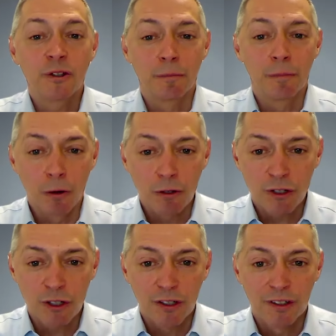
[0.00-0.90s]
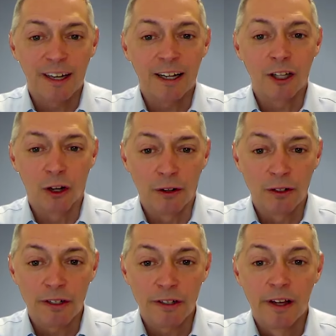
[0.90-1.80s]
the most that I
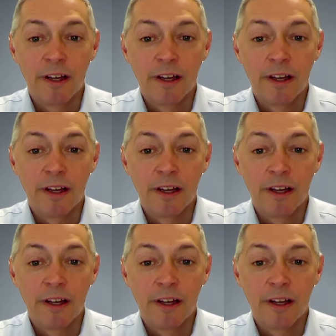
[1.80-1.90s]
learned